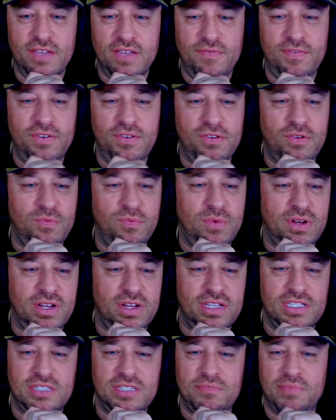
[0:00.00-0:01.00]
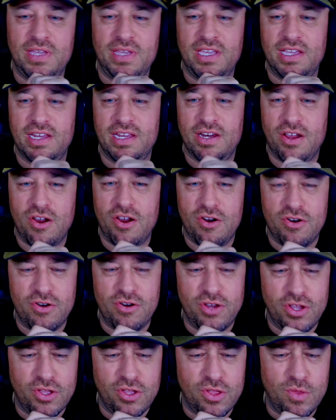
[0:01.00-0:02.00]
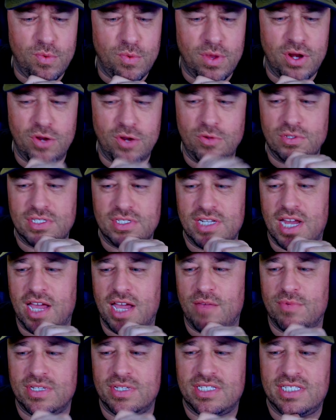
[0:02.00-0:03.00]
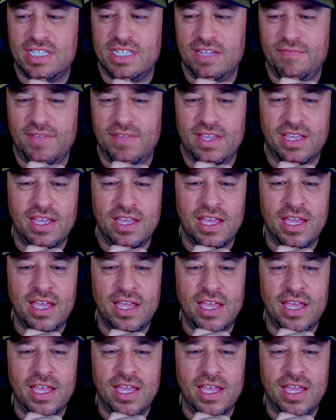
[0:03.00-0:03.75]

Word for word: if you're the one that's being hurt, you're the one who's not receiving